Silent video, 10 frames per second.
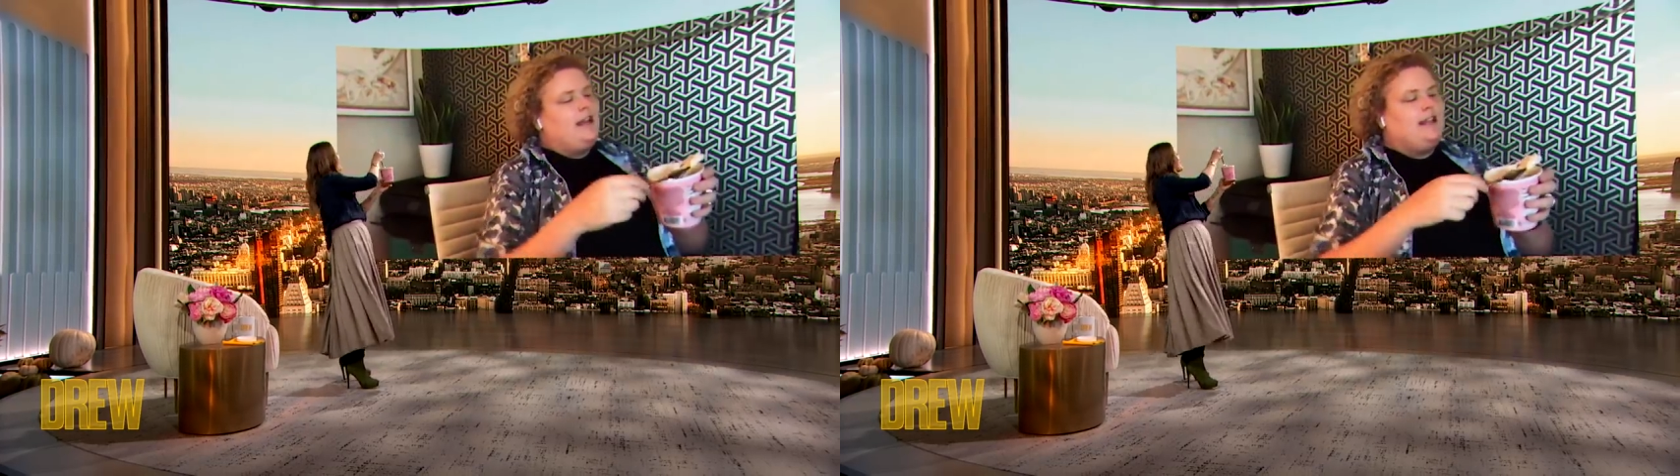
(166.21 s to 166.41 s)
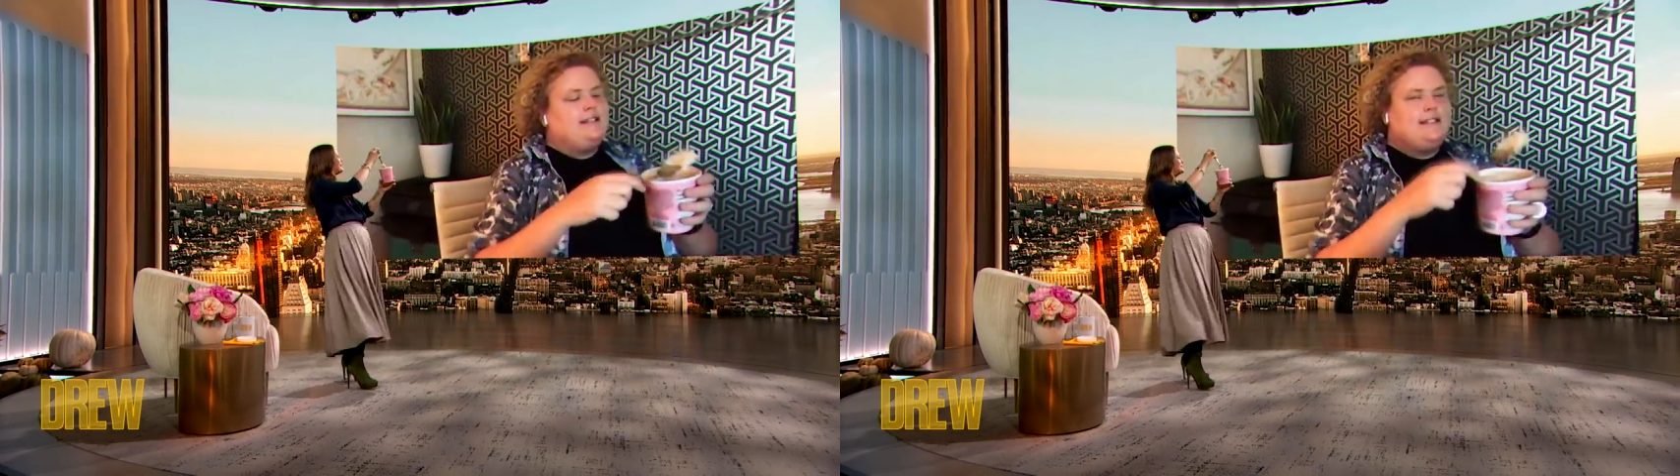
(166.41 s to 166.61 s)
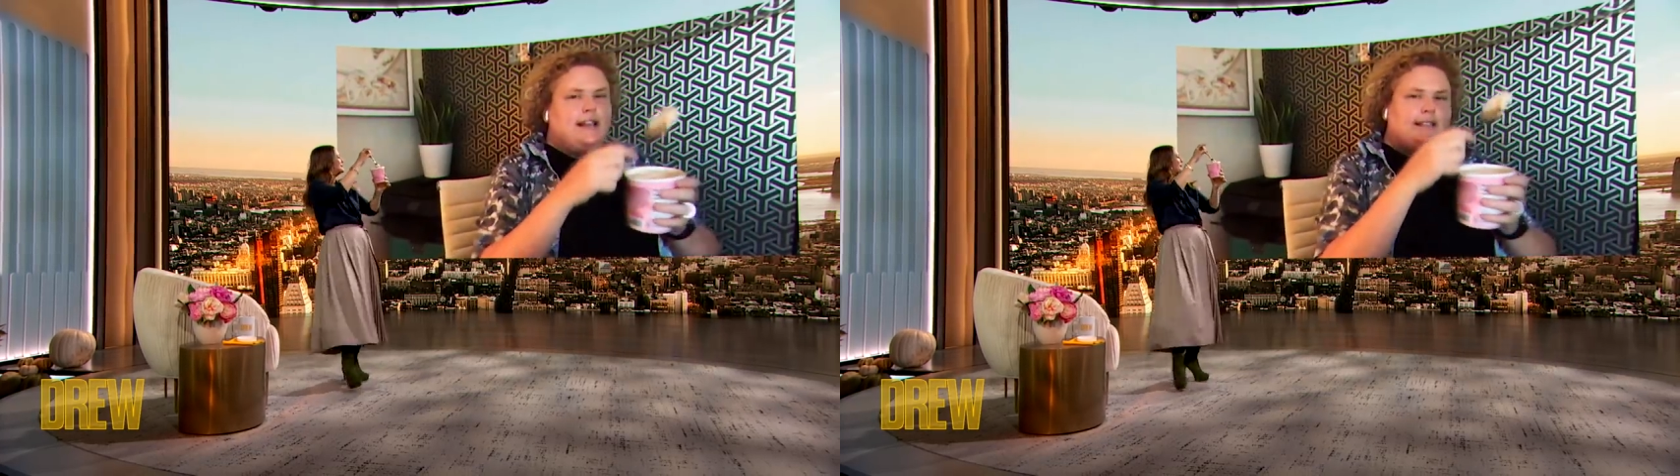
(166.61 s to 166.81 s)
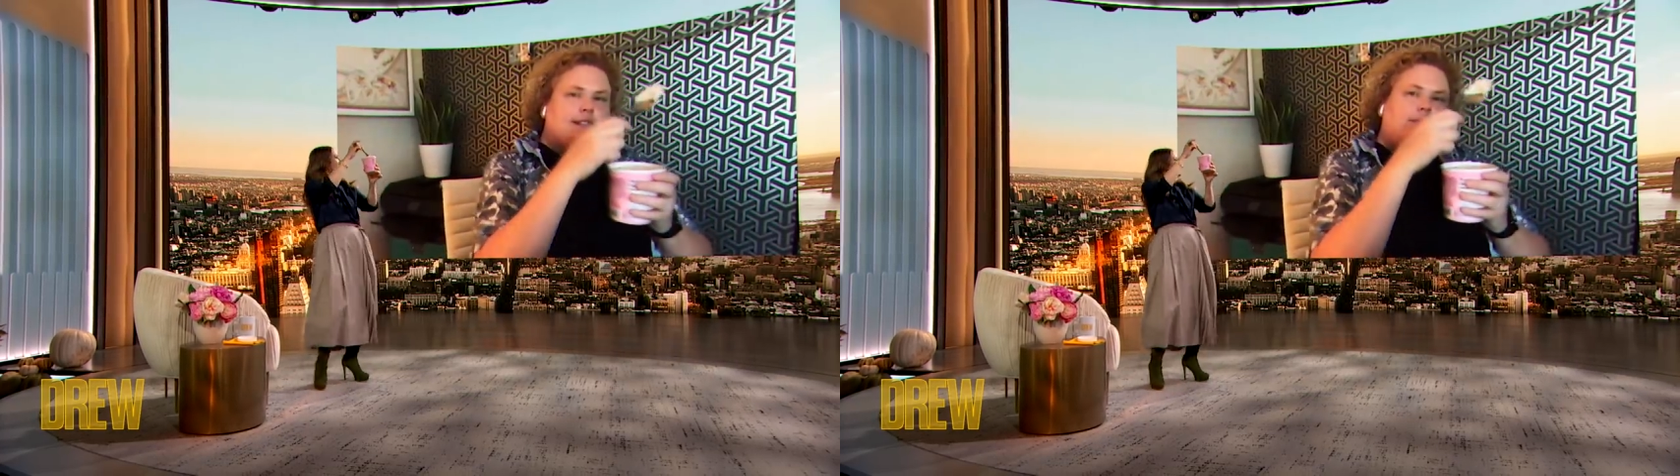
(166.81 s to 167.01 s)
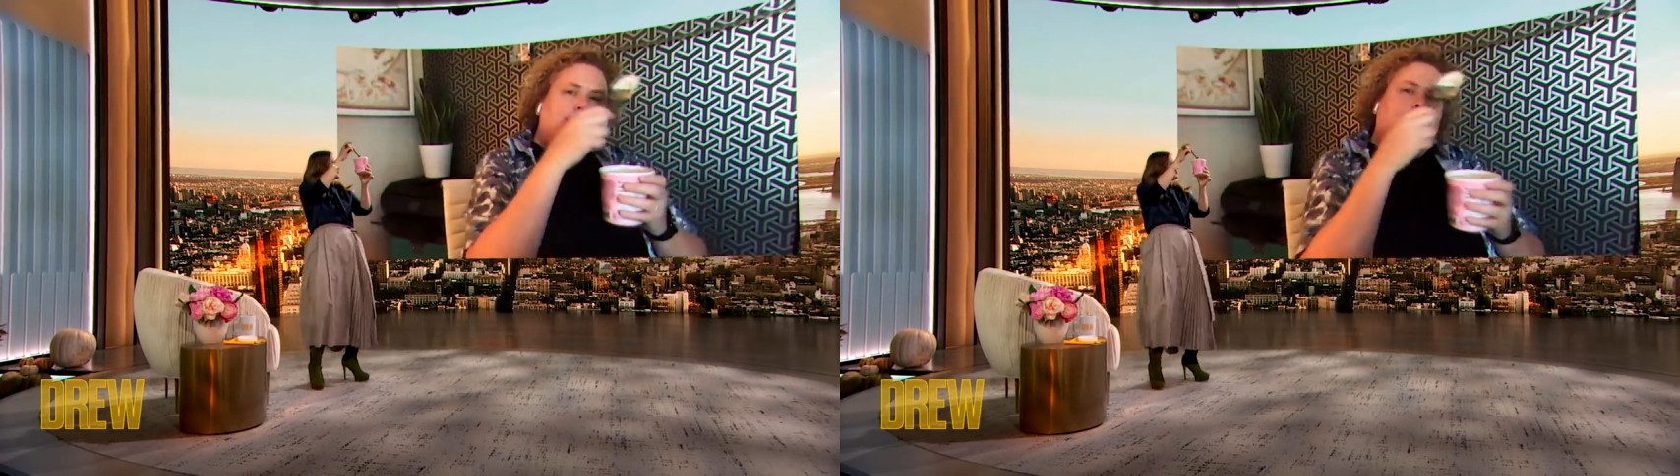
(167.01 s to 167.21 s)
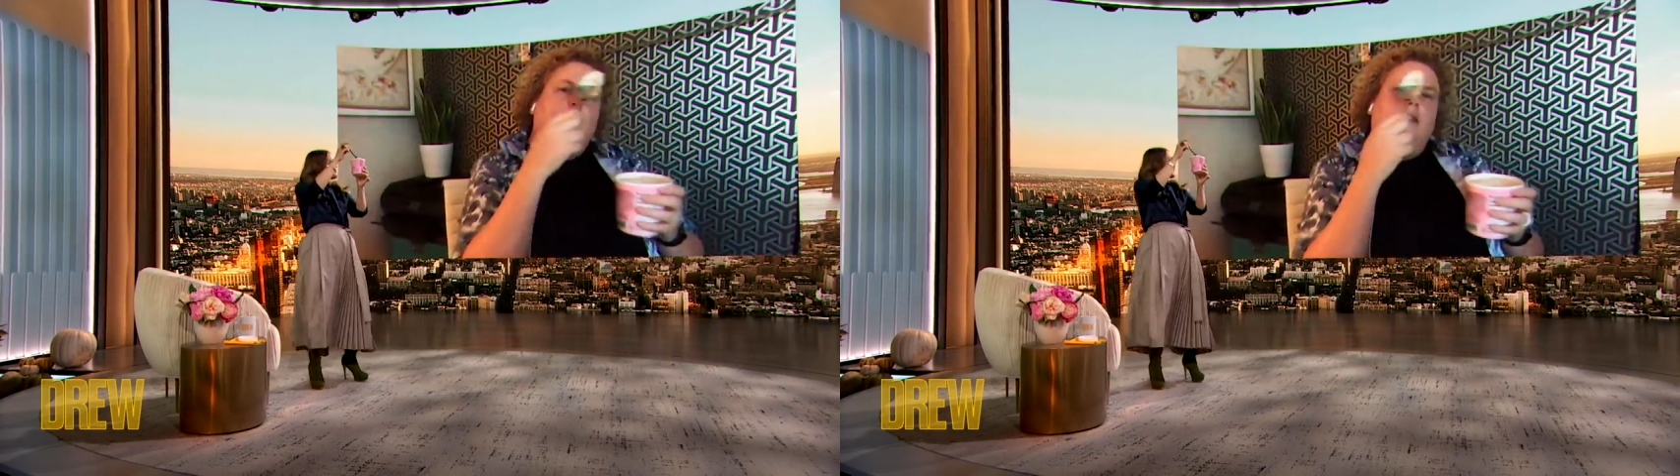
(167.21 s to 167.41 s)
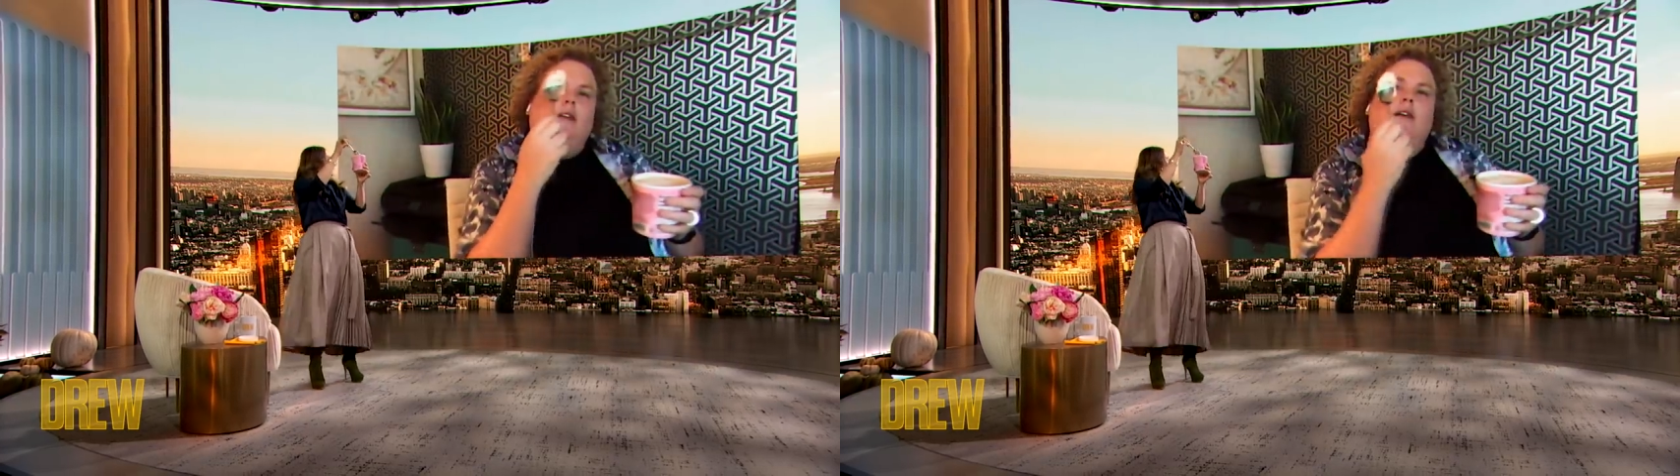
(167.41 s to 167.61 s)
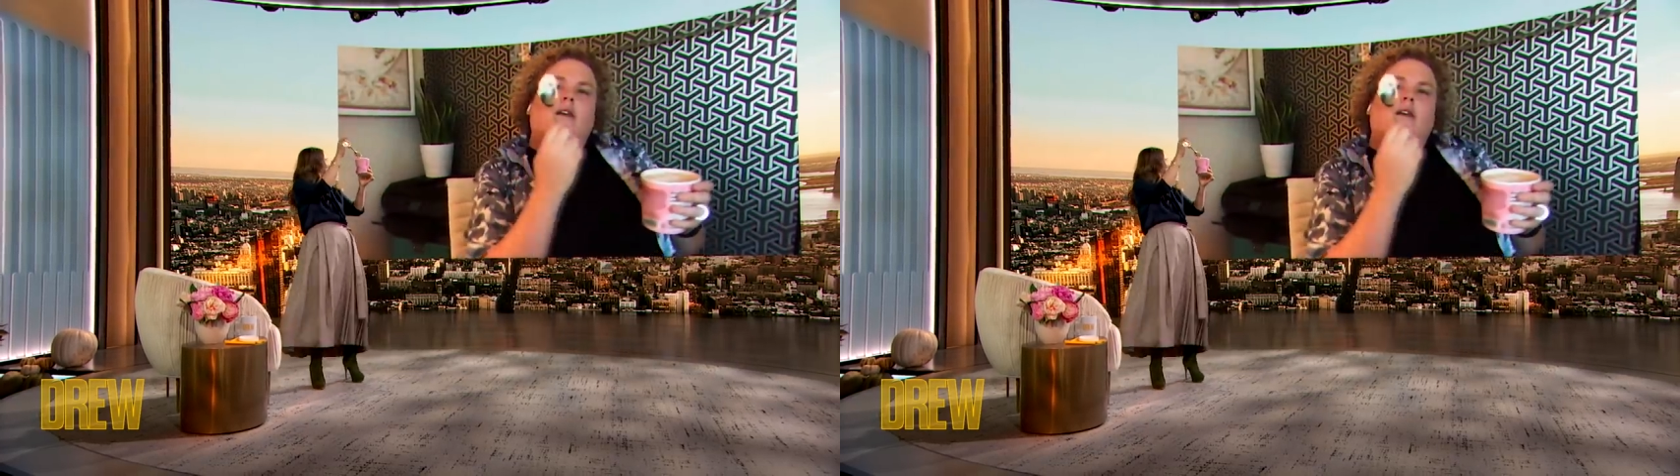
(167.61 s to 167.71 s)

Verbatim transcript: you gotta get sexy with it.